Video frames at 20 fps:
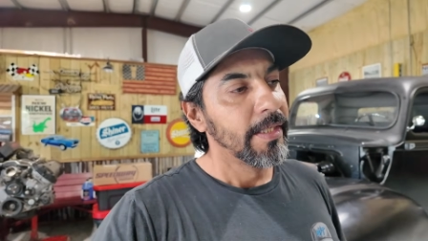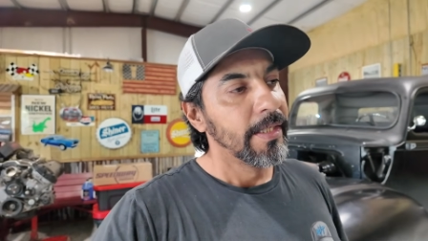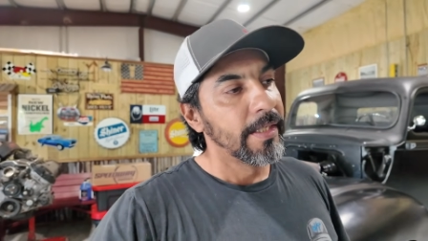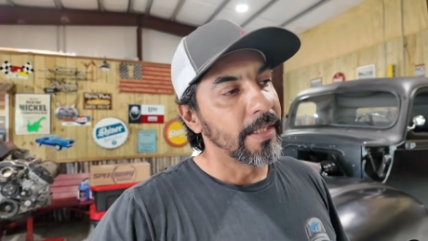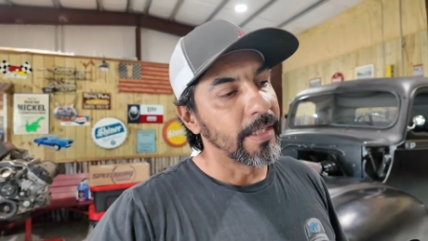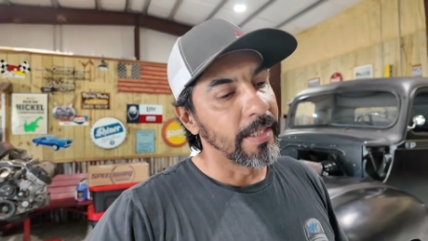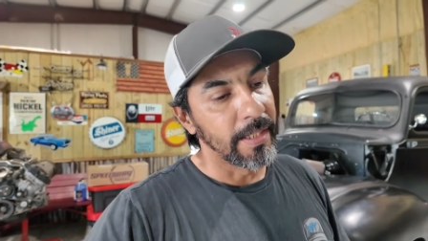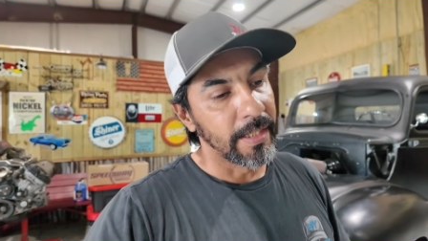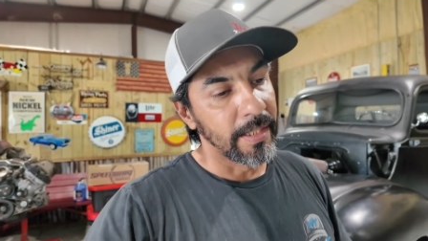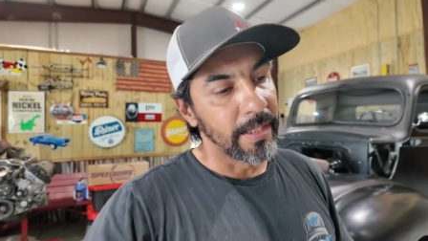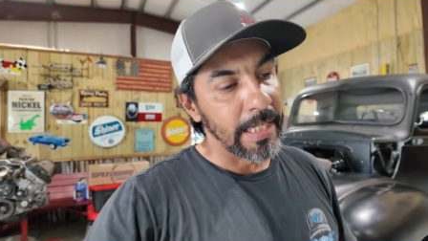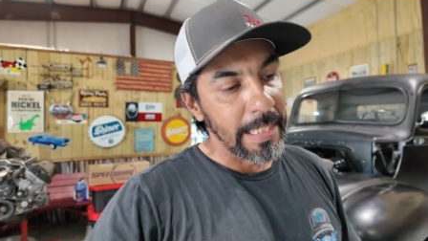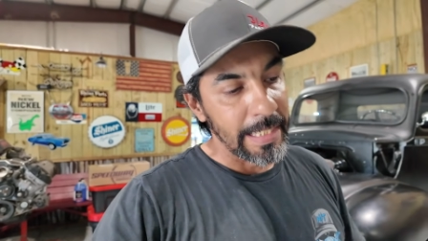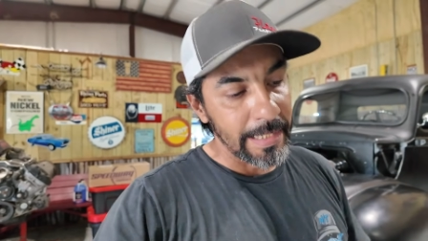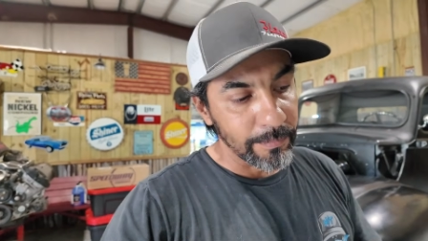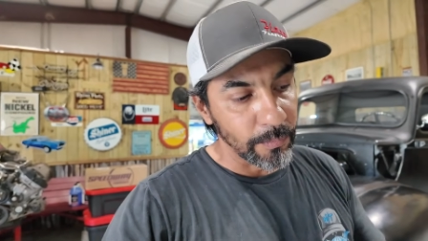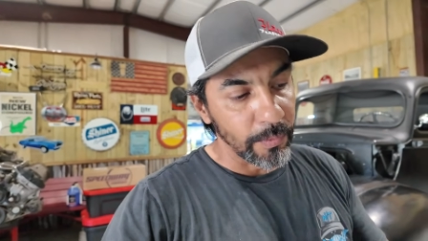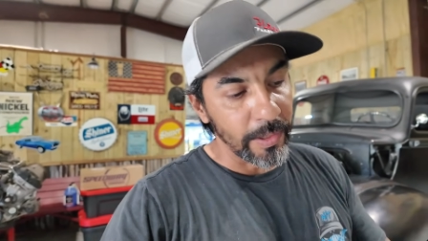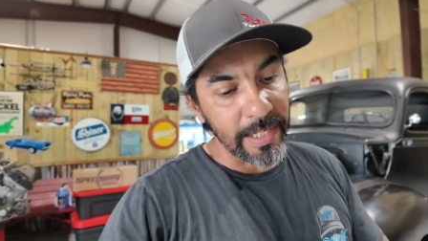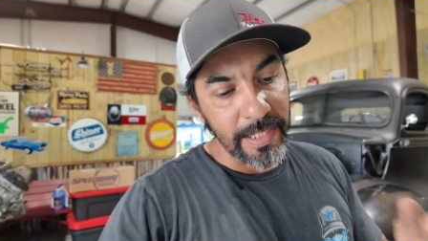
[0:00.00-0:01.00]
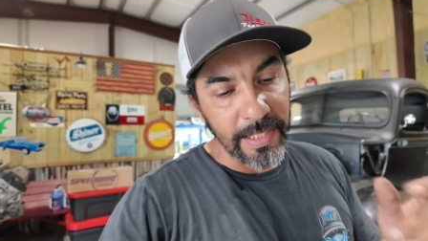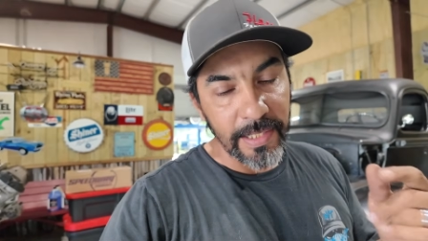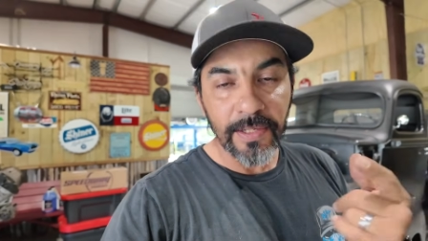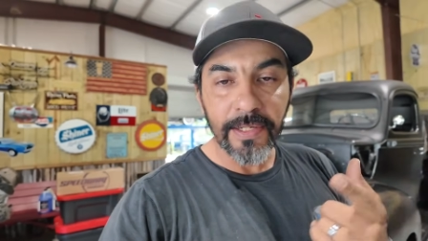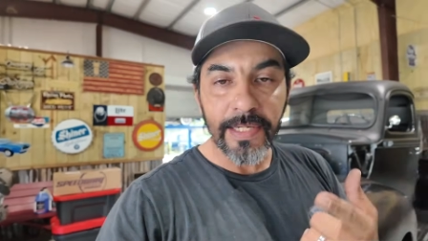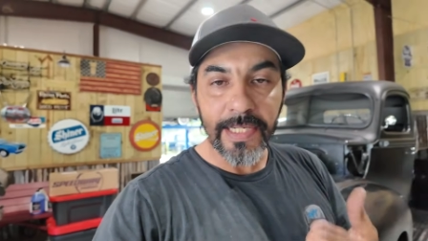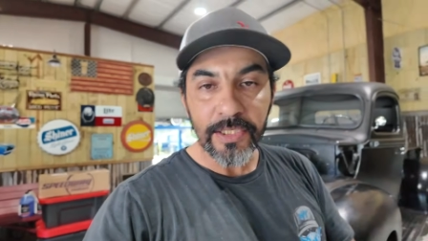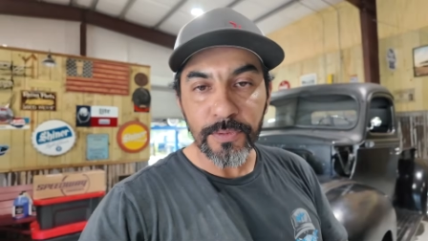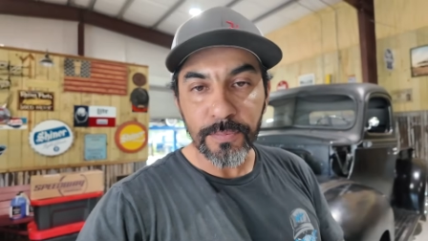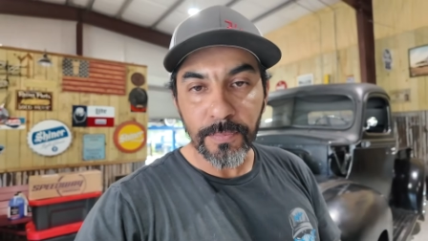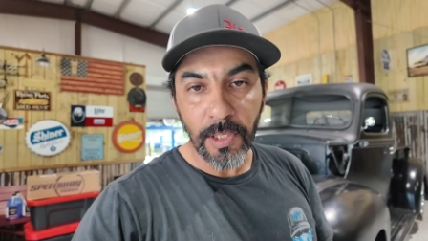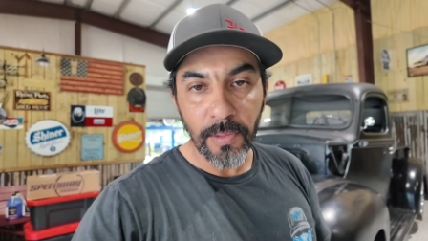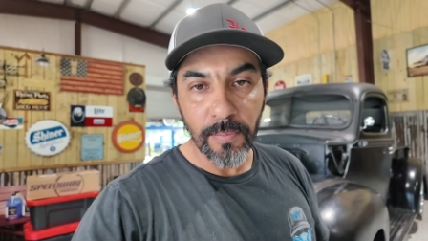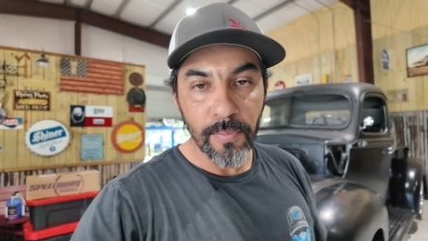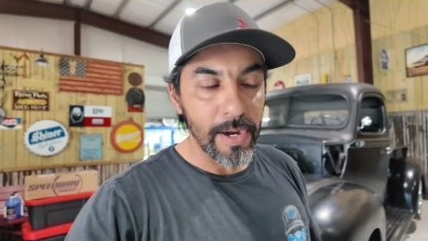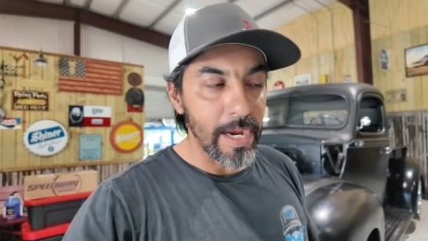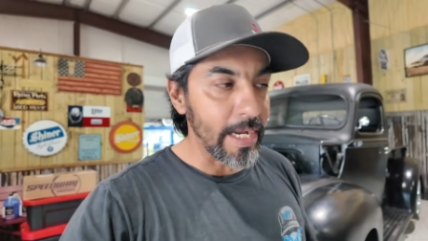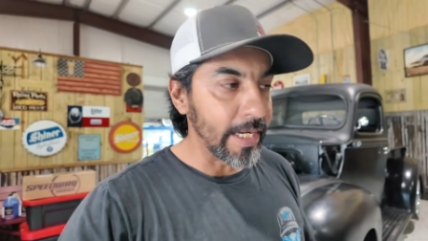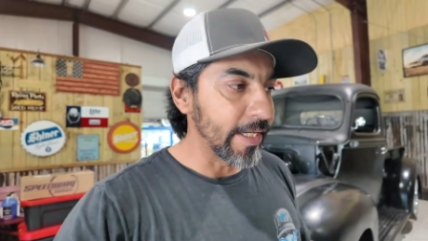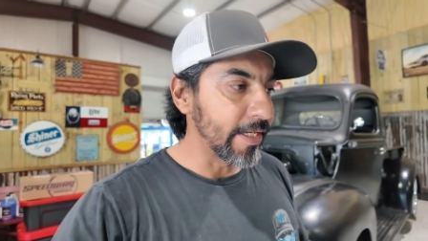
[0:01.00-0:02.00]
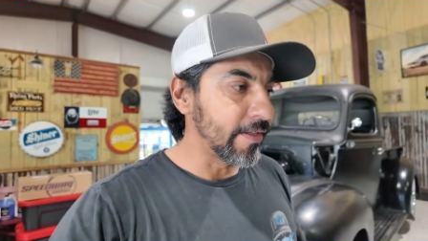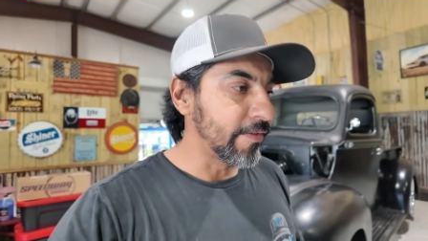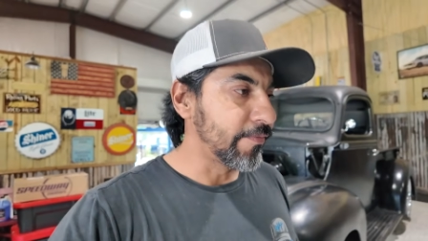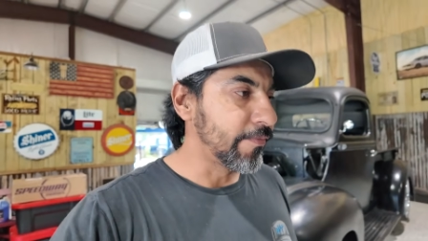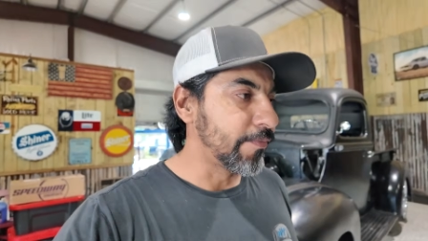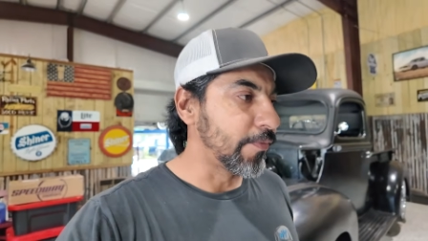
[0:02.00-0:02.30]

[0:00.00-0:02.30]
I am waiting on a small bracket